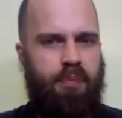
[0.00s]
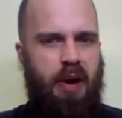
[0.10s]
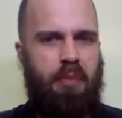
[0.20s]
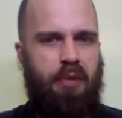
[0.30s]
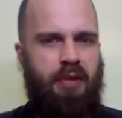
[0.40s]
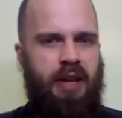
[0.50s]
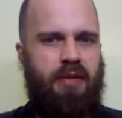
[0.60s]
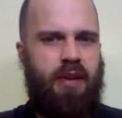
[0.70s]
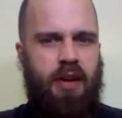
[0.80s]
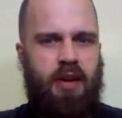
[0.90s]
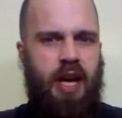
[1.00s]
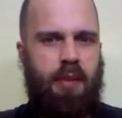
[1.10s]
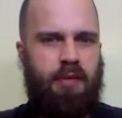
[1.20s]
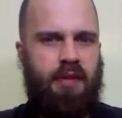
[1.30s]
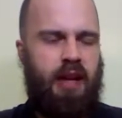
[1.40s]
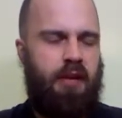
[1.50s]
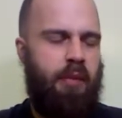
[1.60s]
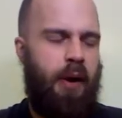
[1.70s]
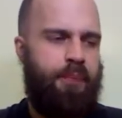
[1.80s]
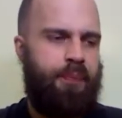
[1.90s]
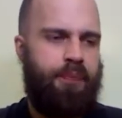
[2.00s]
papery type skin, but